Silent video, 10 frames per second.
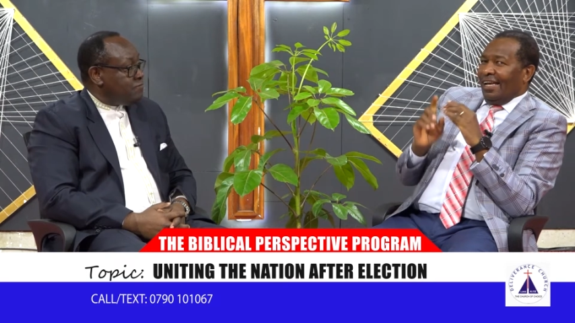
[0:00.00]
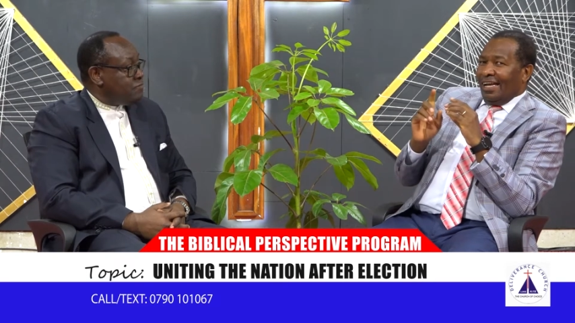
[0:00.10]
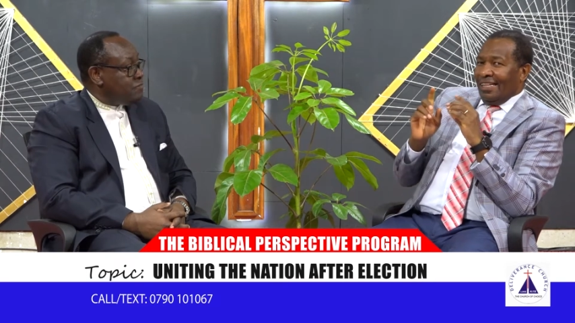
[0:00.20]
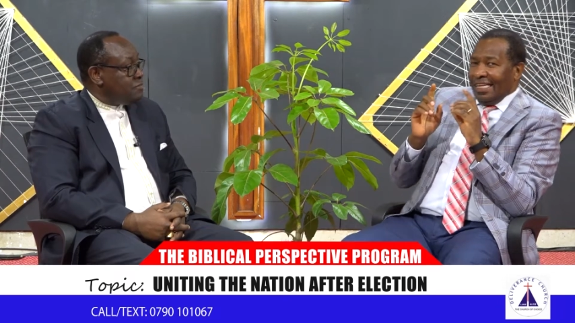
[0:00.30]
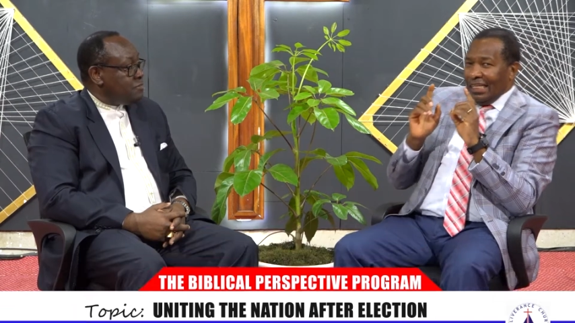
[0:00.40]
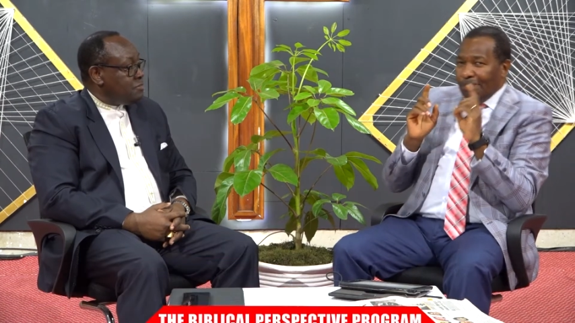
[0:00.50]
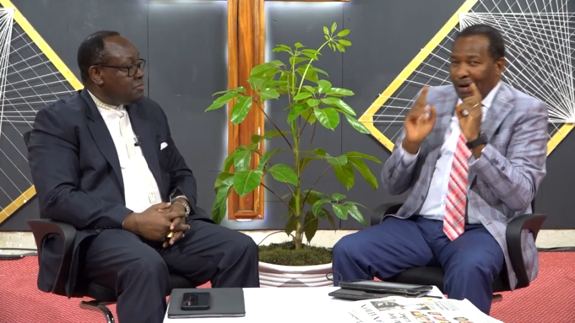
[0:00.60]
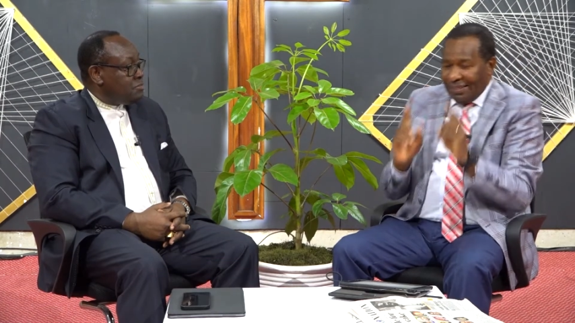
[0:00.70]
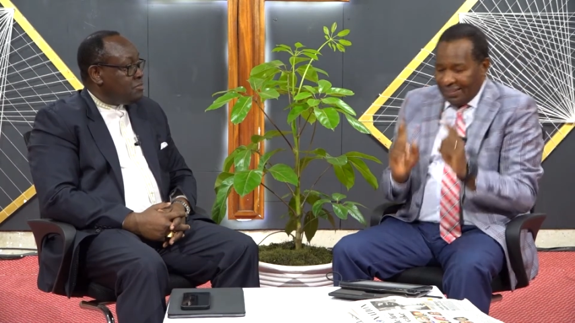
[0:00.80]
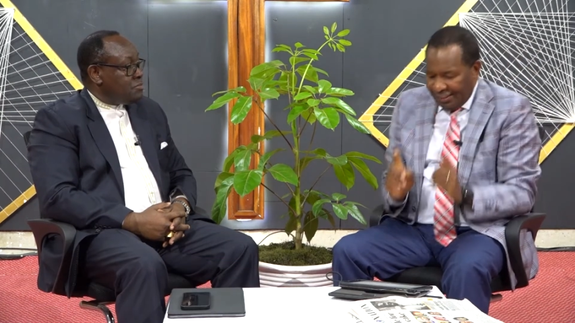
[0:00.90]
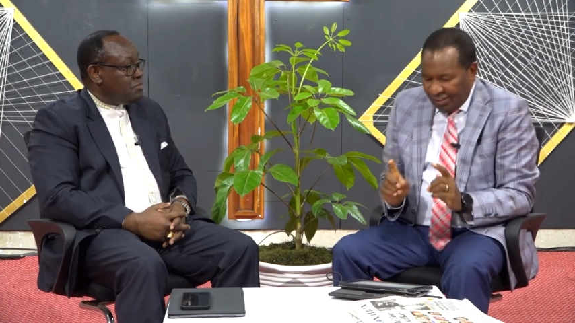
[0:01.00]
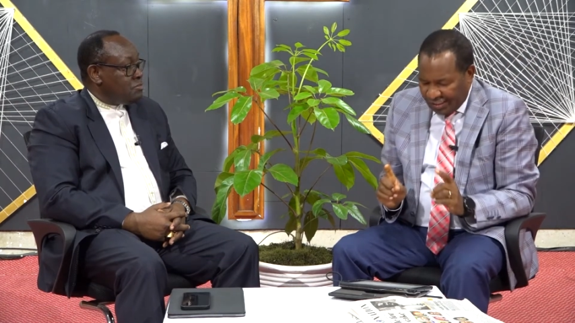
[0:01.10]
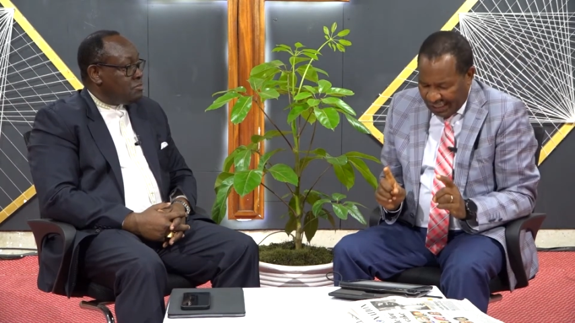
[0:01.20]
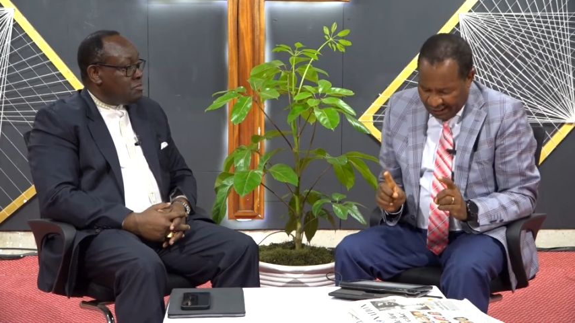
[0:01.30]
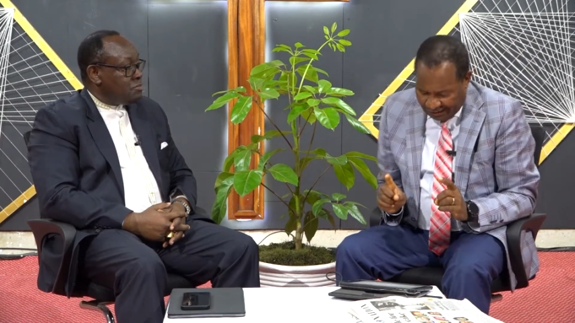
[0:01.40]
Speaker 1: And this passage
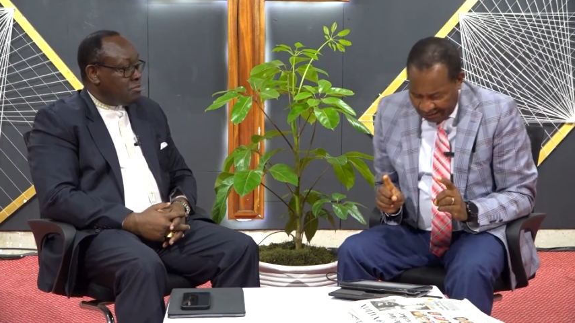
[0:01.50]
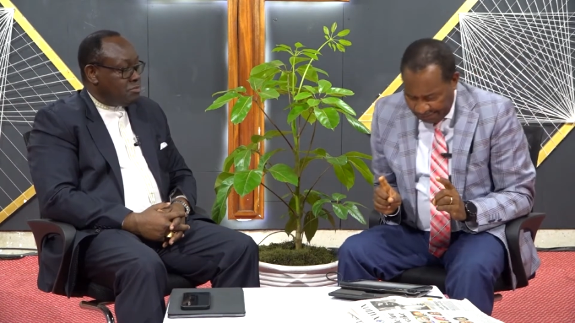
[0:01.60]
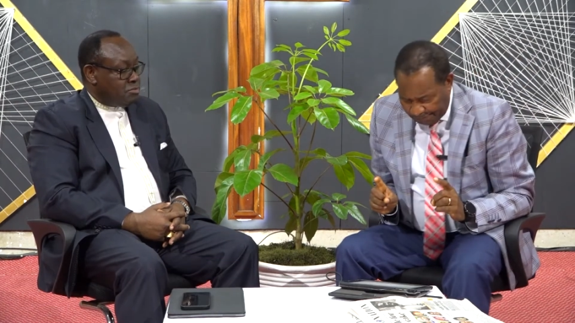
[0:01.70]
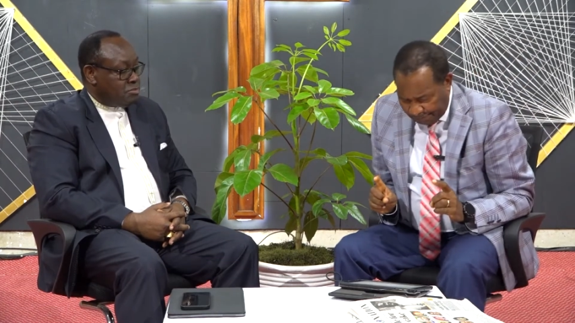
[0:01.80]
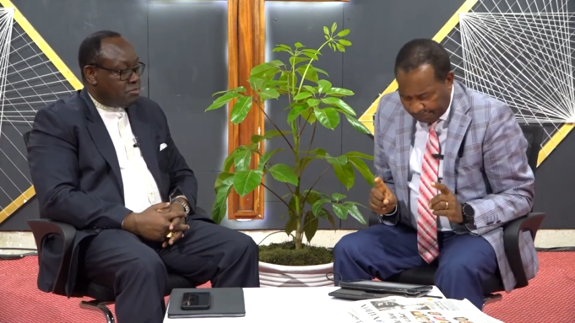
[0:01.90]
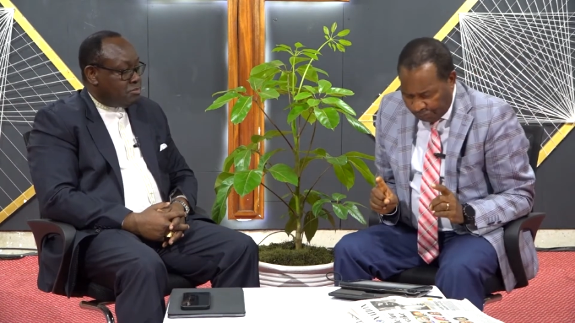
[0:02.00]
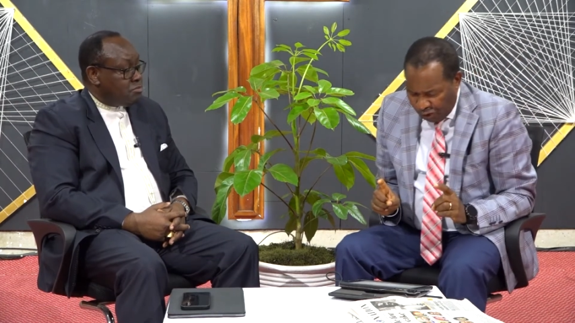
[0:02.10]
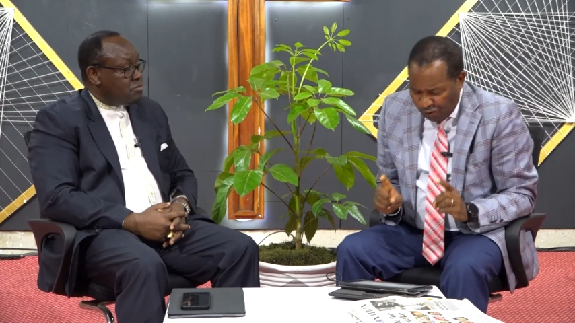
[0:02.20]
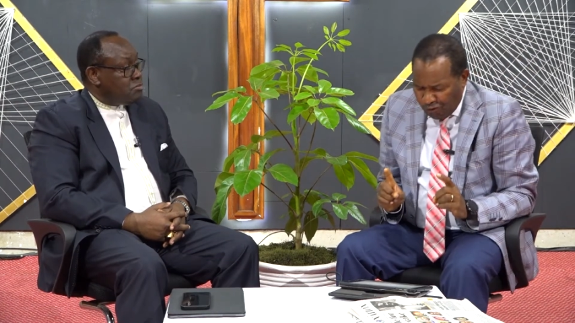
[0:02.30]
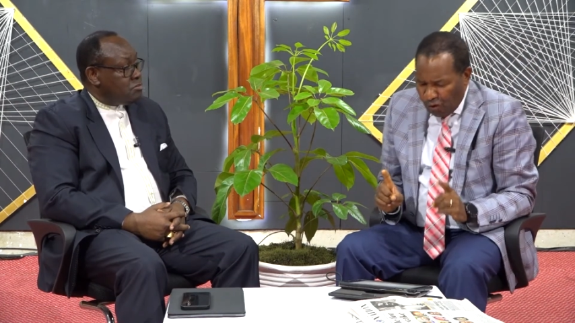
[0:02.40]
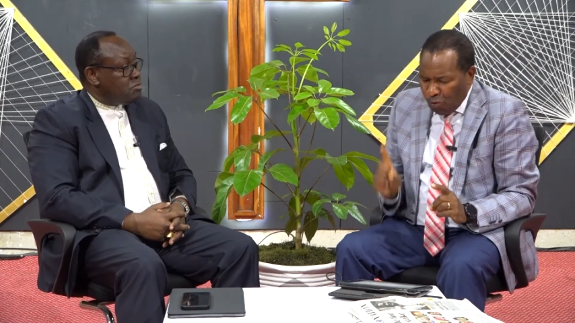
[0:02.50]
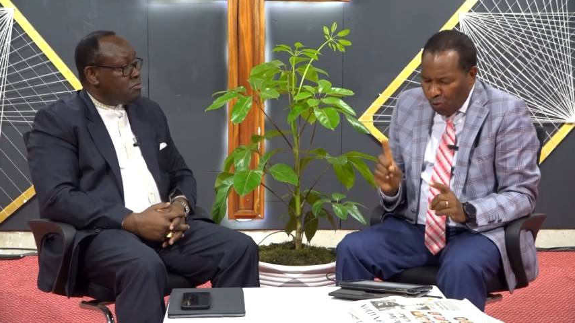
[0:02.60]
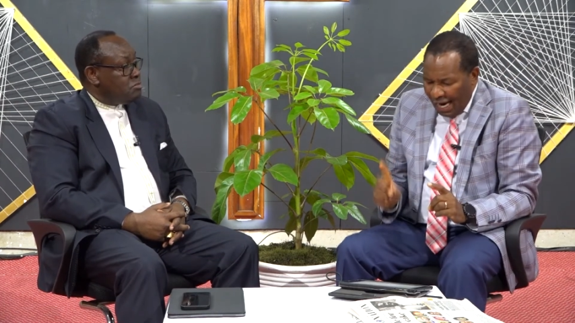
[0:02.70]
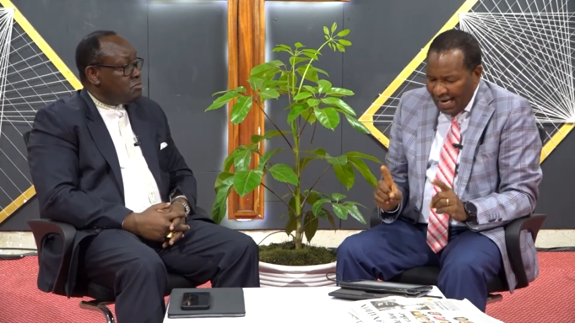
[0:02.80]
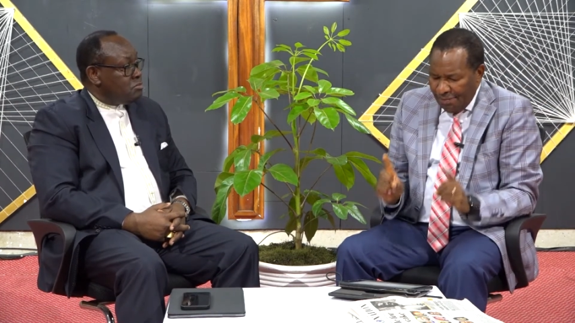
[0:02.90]
says, From
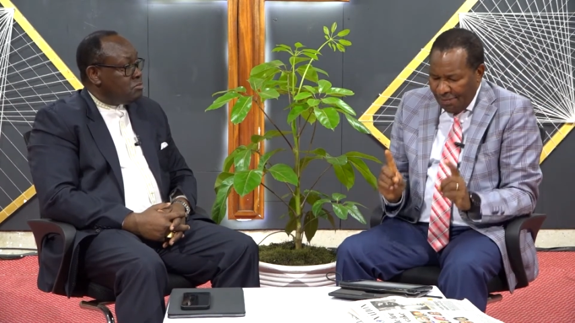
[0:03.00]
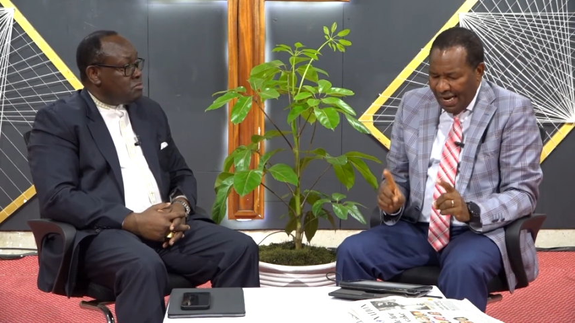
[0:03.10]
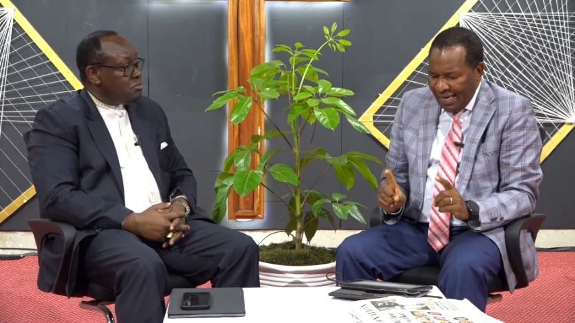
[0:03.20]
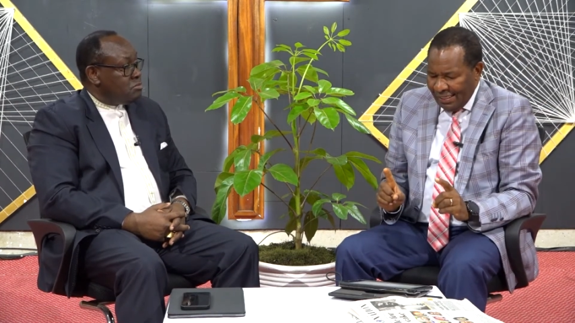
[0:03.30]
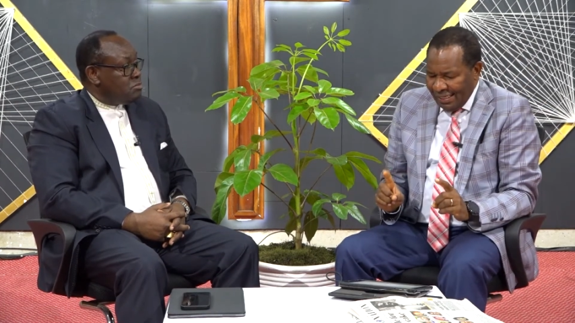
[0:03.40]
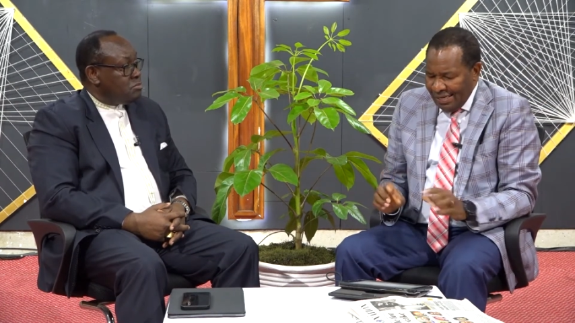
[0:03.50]
one man